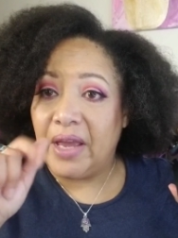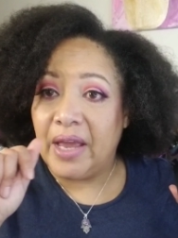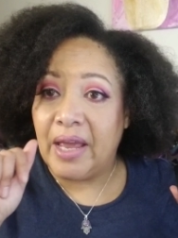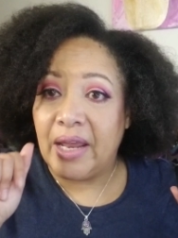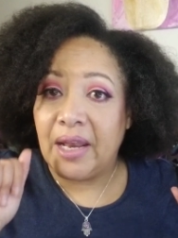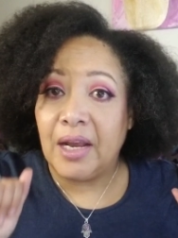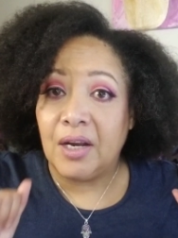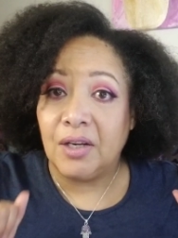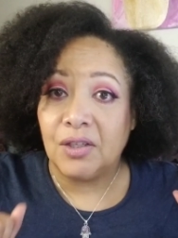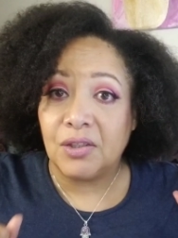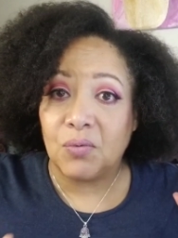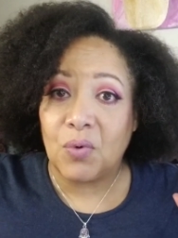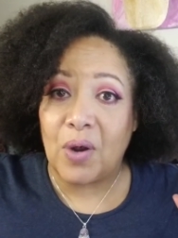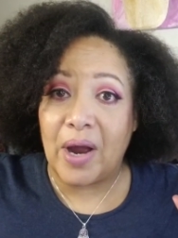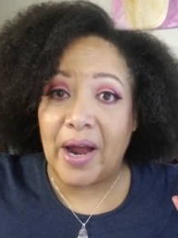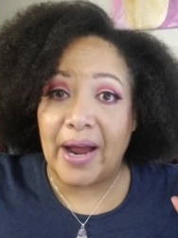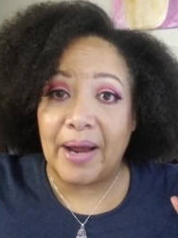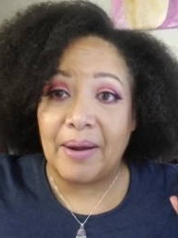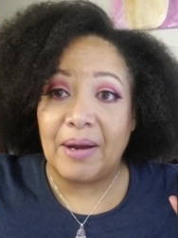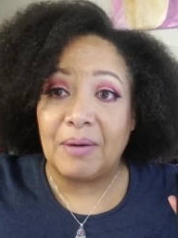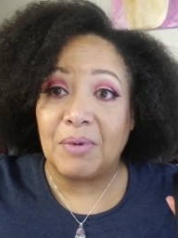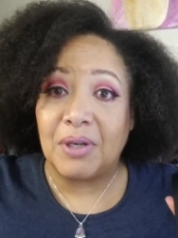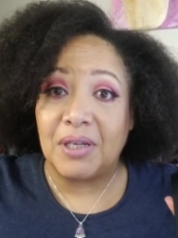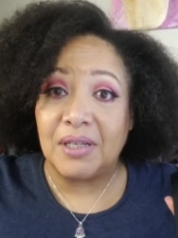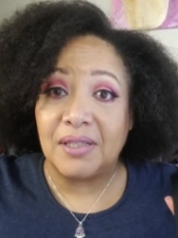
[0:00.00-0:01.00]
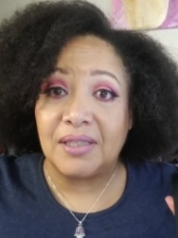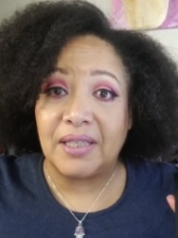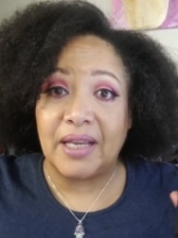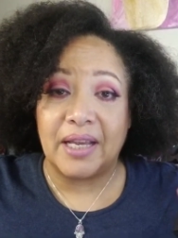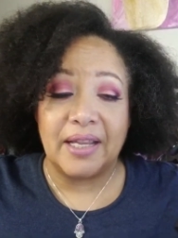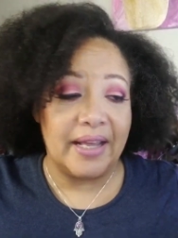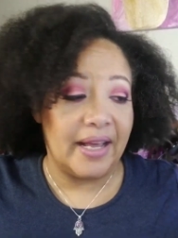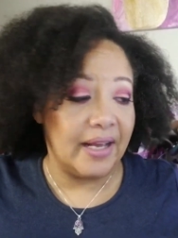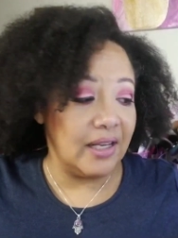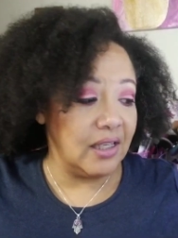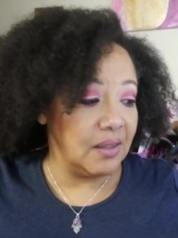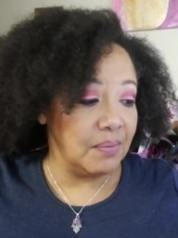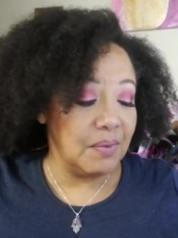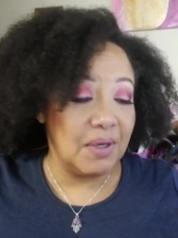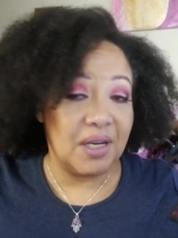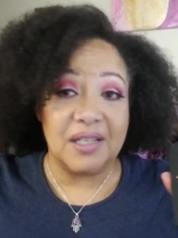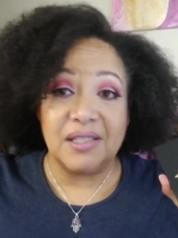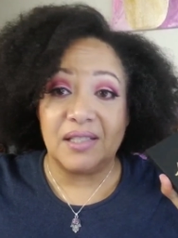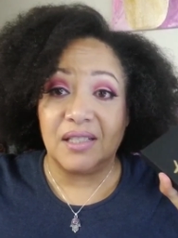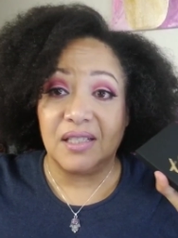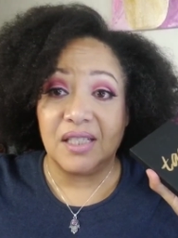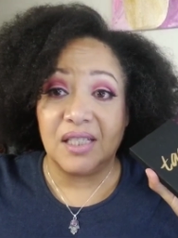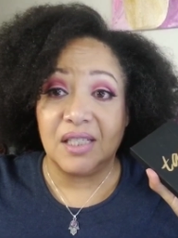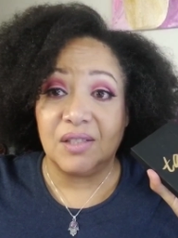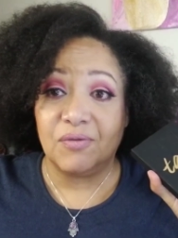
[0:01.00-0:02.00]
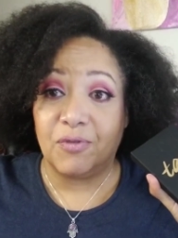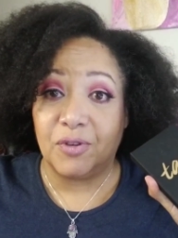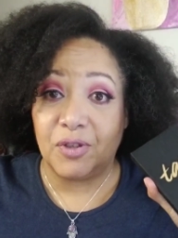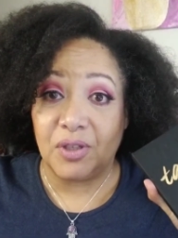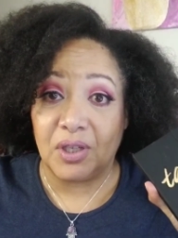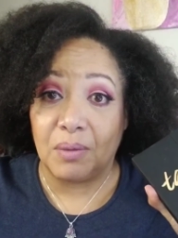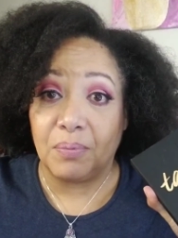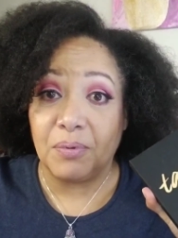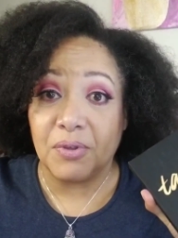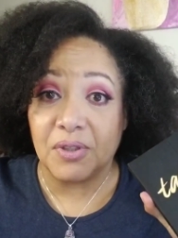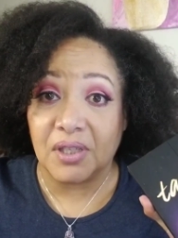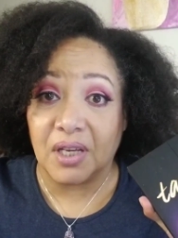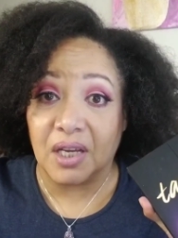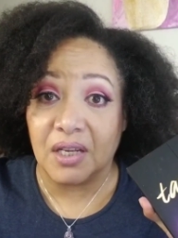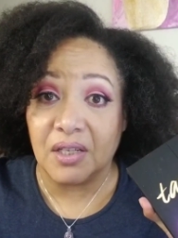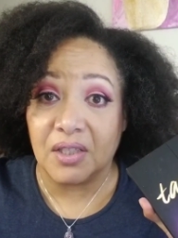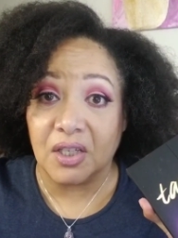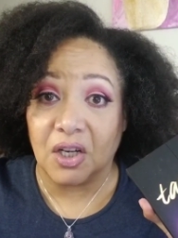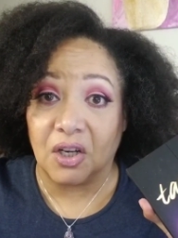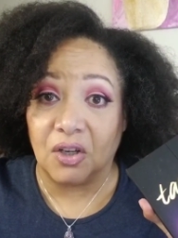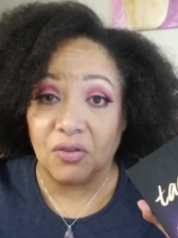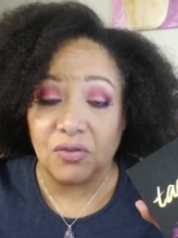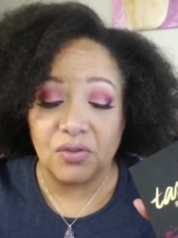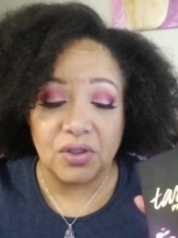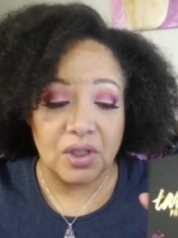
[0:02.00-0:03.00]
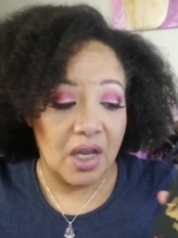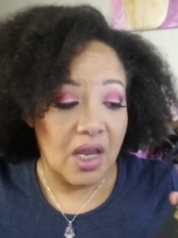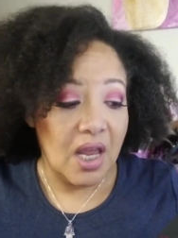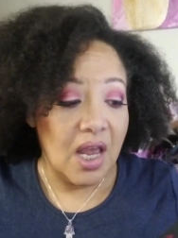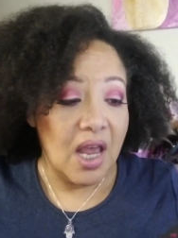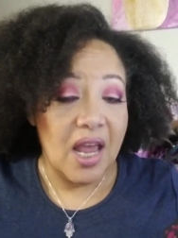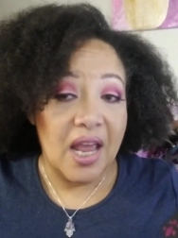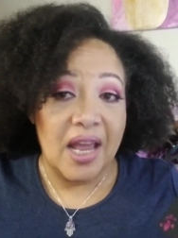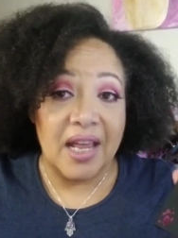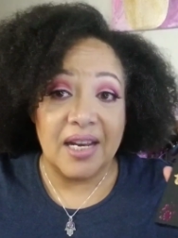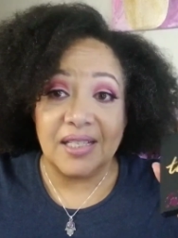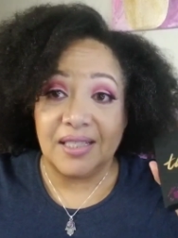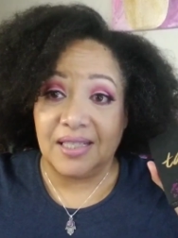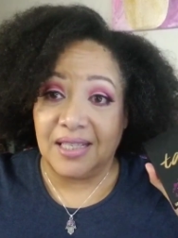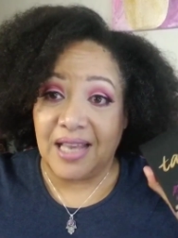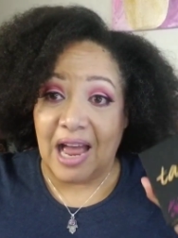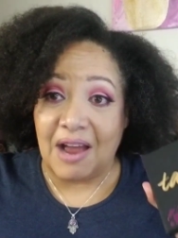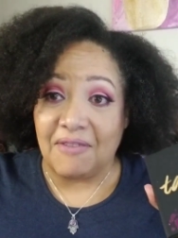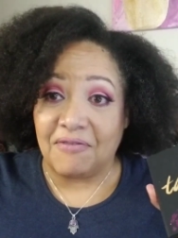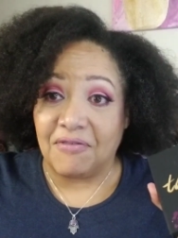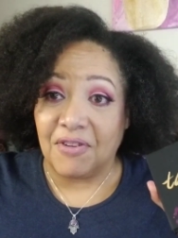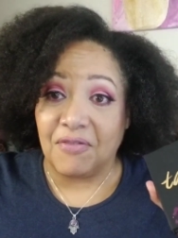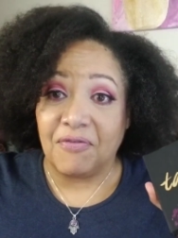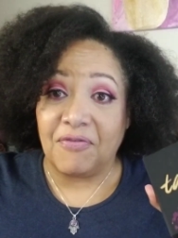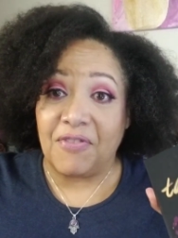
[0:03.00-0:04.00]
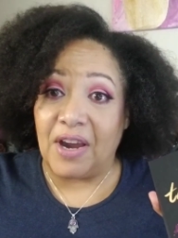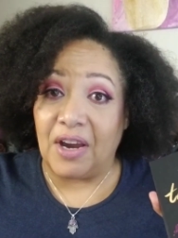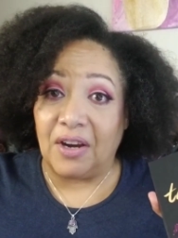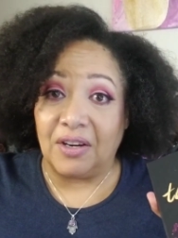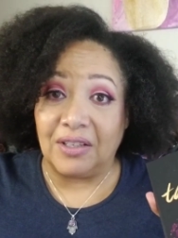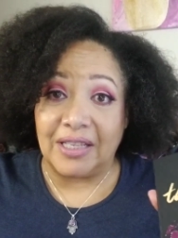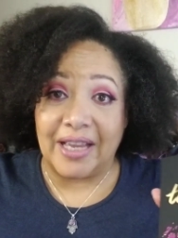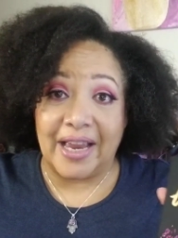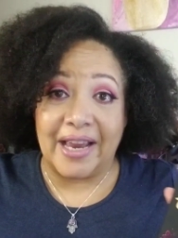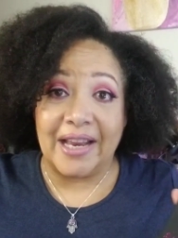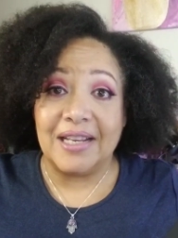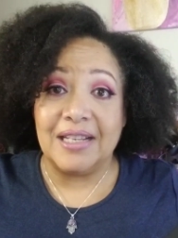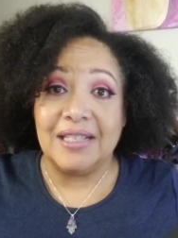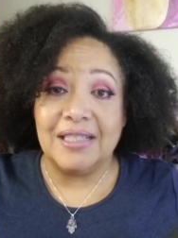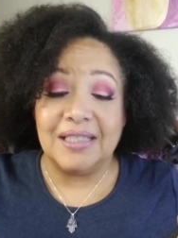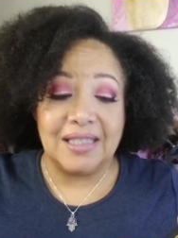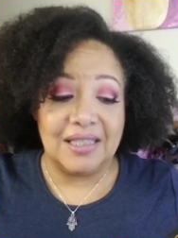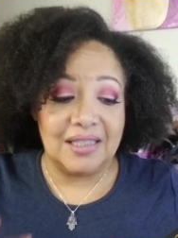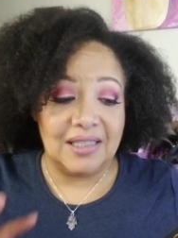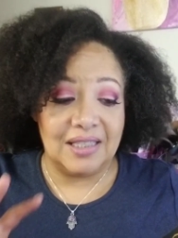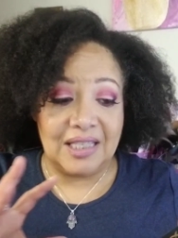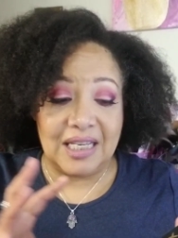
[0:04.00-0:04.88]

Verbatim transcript: And here's why I'm gonna say that is because this is for deeper skin tones. It is not for fair ladies.